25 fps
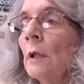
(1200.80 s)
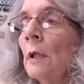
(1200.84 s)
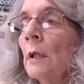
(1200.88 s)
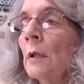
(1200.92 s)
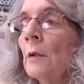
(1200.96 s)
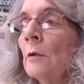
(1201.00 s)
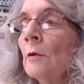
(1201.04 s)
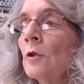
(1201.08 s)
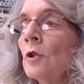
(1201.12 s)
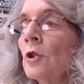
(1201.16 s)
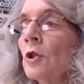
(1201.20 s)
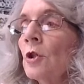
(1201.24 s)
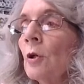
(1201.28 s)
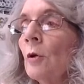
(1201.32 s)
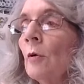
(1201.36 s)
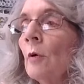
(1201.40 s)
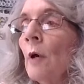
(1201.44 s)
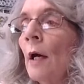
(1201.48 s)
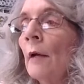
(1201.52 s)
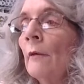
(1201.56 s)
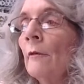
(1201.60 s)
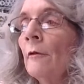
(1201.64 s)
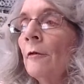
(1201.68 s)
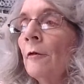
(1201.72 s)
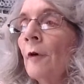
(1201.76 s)
Guild show
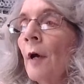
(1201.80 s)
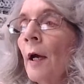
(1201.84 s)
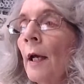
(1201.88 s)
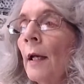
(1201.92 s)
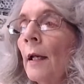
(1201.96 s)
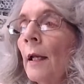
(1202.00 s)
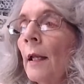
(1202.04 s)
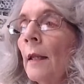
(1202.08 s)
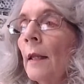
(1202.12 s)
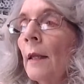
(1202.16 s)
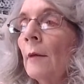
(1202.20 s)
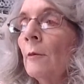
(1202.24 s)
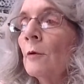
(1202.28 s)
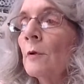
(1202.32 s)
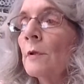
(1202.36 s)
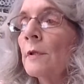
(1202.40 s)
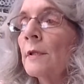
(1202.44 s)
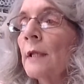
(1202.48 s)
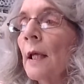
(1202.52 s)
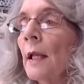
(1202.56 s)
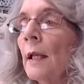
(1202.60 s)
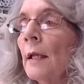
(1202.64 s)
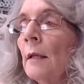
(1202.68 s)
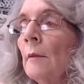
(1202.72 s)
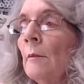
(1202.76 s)
on Friday. They were
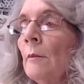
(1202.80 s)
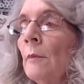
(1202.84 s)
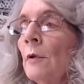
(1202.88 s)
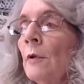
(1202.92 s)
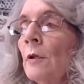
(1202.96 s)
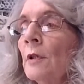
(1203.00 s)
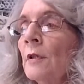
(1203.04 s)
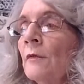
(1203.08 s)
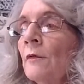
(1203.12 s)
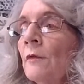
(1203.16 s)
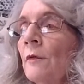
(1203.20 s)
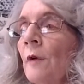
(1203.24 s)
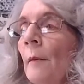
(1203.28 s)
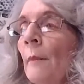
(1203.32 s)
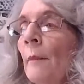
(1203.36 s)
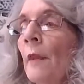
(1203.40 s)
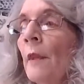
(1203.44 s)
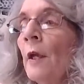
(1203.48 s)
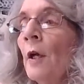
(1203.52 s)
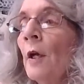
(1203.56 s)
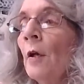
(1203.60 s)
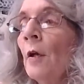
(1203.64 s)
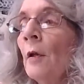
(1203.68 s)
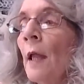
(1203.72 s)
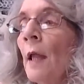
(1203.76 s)
selling books from
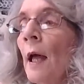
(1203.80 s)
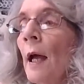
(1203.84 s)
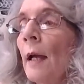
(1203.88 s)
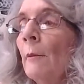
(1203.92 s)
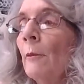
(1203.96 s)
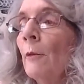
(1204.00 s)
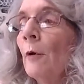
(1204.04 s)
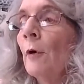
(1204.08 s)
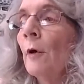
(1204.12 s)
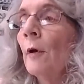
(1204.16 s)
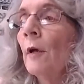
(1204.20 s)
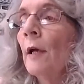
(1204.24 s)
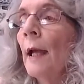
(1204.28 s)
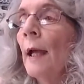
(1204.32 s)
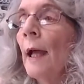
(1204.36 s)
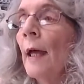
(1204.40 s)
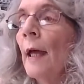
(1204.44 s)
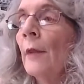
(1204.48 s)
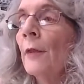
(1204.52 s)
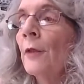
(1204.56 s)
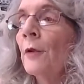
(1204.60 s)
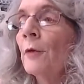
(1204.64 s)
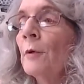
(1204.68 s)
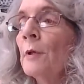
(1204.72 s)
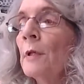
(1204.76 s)
their library
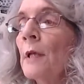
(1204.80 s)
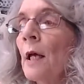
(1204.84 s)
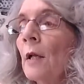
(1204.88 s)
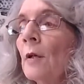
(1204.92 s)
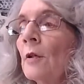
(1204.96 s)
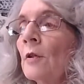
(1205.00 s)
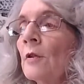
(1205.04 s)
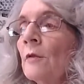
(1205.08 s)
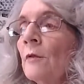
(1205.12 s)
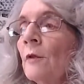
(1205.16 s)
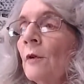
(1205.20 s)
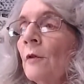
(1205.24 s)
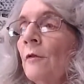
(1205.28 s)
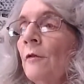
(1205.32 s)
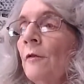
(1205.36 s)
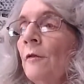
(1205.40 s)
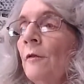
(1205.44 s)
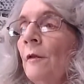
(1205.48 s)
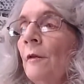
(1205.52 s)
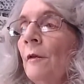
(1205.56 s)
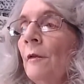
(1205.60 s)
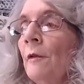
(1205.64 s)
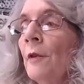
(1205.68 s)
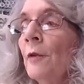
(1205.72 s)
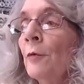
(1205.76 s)
at $3 for
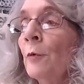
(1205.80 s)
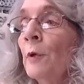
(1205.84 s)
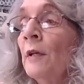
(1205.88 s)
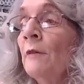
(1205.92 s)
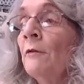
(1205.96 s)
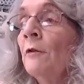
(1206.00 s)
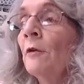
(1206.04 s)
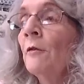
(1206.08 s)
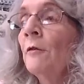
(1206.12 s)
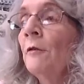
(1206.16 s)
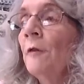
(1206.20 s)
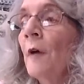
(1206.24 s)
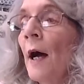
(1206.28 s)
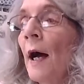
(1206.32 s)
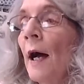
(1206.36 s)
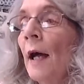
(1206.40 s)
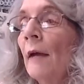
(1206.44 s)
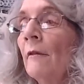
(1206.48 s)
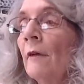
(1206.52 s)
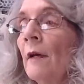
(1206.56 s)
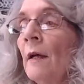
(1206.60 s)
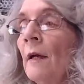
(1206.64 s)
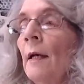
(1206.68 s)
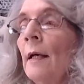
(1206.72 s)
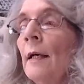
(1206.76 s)
3 for
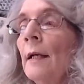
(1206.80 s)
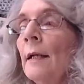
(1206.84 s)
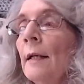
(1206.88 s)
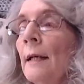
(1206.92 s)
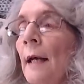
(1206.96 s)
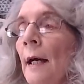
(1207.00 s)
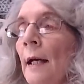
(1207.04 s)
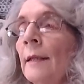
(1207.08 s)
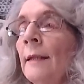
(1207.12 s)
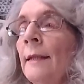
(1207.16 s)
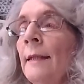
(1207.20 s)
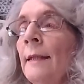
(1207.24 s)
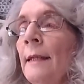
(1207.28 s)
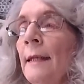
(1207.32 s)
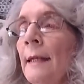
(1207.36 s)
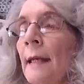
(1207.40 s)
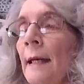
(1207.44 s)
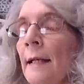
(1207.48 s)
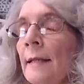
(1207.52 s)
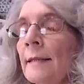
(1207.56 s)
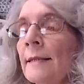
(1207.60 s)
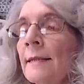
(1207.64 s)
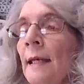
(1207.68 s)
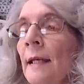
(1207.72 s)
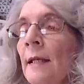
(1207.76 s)
5.
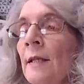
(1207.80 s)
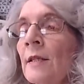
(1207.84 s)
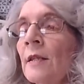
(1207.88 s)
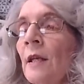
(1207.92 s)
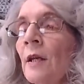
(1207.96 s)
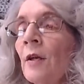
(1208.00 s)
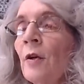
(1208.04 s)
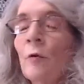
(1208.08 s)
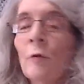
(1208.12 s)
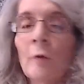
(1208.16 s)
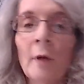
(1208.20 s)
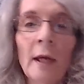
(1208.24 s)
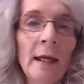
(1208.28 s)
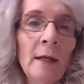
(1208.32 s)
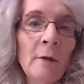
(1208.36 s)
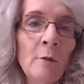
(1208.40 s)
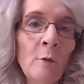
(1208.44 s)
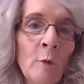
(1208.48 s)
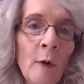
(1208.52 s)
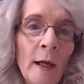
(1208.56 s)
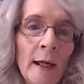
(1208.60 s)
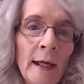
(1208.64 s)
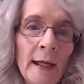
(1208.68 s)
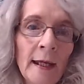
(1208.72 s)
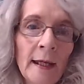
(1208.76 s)
Yes, that is a great
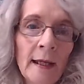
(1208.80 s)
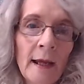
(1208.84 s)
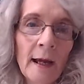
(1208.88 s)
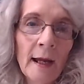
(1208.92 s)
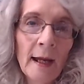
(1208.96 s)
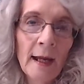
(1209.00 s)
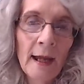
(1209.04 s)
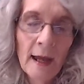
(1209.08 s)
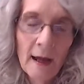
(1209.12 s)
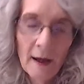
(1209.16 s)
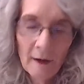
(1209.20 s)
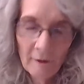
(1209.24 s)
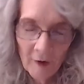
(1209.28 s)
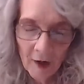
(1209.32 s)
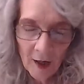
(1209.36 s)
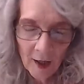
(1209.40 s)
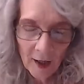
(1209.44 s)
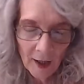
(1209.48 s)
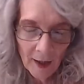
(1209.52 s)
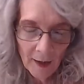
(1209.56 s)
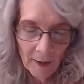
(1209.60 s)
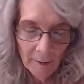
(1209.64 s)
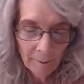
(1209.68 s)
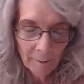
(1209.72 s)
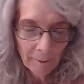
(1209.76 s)
way, and I
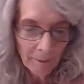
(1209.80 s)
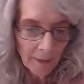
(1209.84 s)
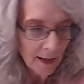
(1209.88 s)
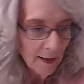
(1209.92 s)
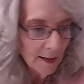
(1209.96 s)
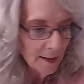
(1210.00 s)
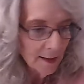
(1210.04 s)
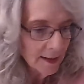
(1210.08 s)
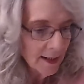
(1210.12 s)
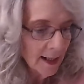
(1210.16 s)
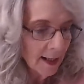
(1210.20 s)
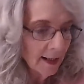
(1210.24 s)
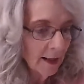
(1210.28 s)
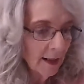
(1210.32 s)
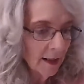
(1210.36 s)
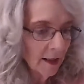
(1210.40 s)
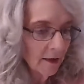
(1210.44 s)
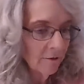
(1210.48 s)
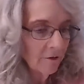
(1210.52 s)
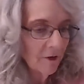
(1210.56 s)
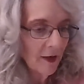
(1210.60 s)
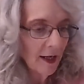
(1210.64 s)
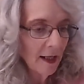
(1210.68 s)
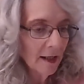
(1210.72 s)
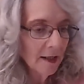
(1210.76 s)
have taken
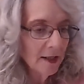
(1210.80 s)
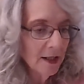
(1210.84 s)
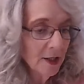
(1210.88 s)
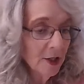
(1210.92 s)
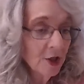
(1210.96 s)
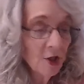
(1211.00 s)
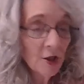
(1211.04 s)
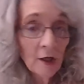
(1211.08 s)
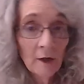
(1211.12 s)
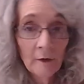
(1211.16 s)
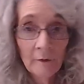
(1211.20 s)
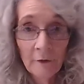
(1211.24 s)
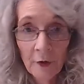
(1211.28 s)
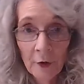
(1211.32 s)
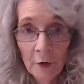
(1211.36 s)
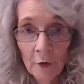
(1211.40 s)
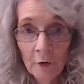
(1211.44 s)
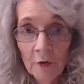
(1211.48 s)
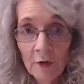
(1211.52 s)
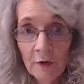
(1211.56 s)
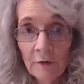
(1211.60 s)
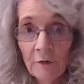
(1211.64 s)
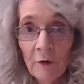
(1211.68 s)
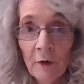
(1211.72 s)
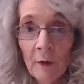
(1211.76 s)
advantage of
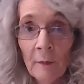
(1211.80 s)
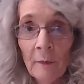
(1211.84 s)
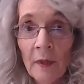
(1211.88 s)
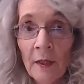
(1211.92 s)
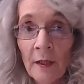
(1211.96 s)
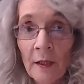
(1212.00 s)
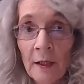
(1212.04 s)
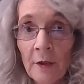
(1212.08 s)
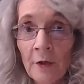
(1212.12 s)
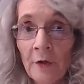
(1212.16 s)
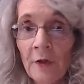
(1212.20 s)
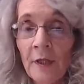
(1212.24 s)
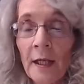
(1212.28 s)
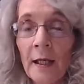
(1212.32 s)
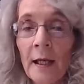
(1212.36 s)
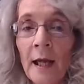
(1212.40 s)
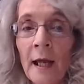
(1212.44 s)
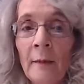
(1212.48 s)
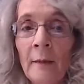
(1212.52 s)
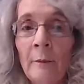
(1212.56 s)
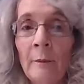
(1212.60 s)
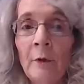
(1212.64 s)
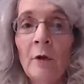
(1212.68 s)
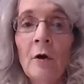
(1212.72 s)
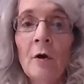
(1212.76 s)
those from the guild that
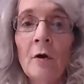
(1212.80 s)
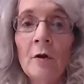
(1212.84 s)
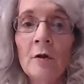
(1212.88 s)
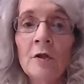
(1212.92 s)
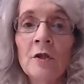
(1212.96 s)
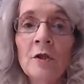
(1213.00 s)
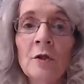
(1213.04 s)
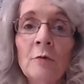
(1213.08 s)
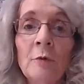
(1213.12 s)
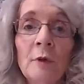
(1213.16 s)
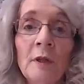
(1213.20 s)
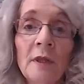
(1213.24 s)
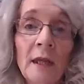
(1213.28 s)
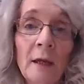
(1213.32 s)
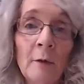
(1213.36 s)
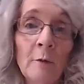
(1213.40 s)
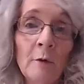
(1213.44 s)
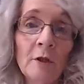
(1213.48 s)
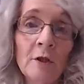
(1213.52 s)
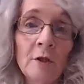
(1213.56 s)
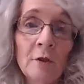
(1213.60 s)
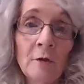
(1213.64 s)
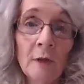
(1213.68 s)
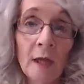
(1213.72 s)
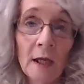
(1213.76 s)
I belong to when they
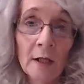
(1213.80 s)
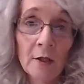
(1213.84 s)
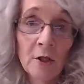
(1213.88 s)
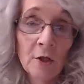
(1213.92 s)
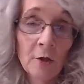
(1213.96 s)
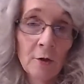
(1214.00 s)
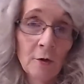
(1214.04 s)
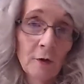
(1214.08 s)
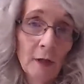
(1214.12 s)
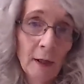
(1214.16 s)
would do that too.